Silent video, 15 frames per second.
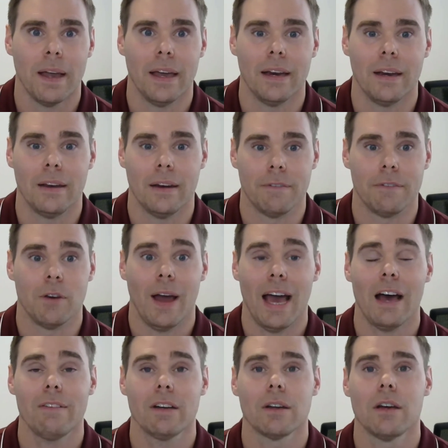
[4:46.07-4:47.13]
And if you
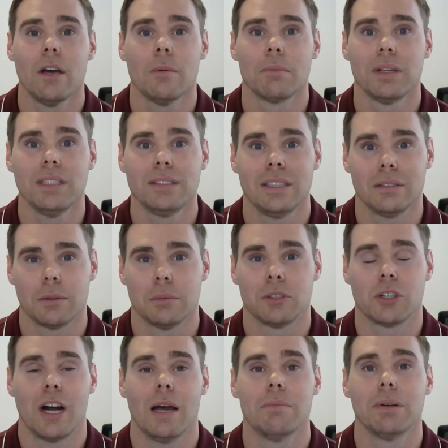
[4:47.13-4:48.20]
haven't, please hit
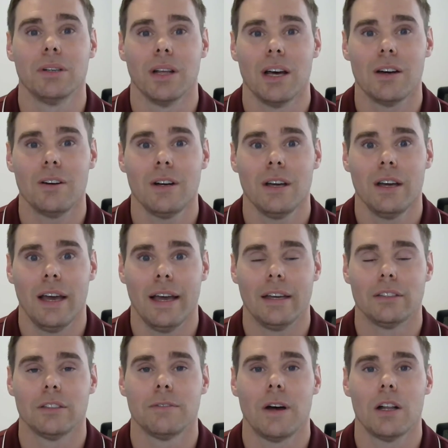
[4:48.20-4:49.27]
subscribe below
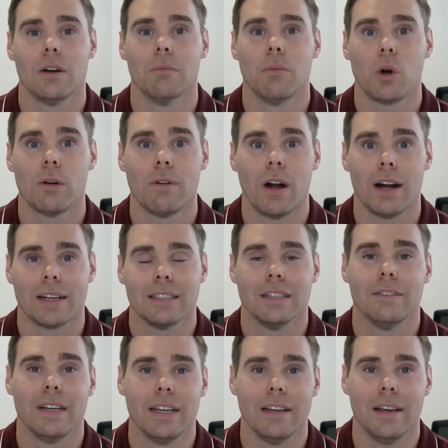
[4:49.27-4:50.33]
and to follow more of our
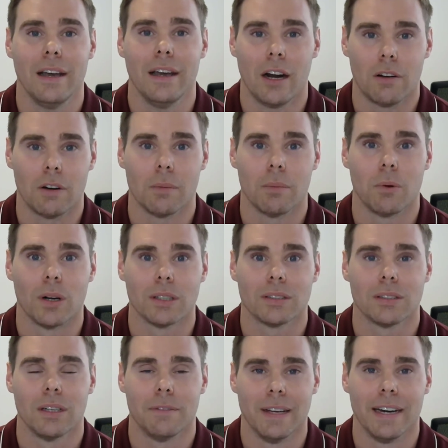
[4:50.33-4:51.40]
activity in our
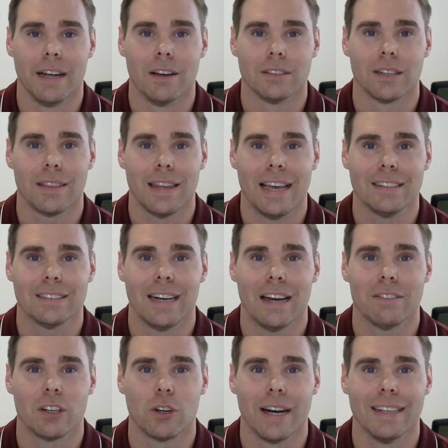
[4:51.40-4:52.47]
reports and videos. Thanks and
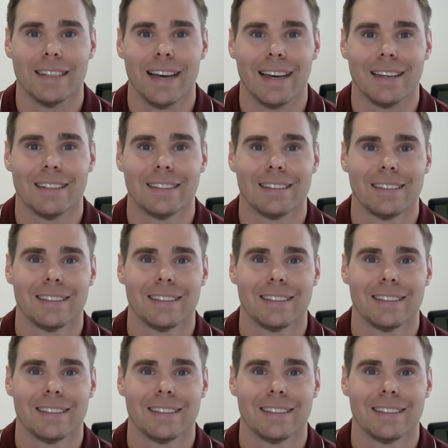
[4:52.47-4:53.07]
have a great day.